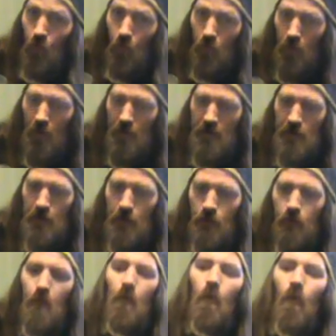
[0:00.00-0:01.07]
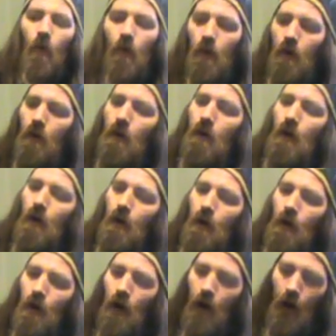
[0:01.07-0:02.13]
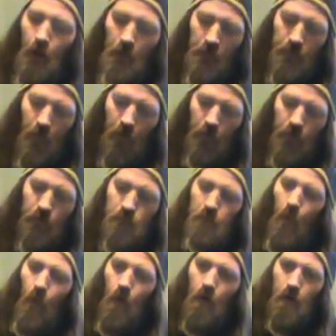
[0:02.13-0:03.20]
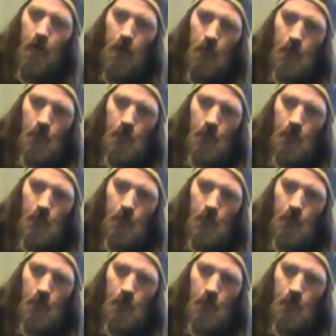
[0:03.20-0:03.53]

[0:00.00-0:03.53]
not eating tool. It's got a spork,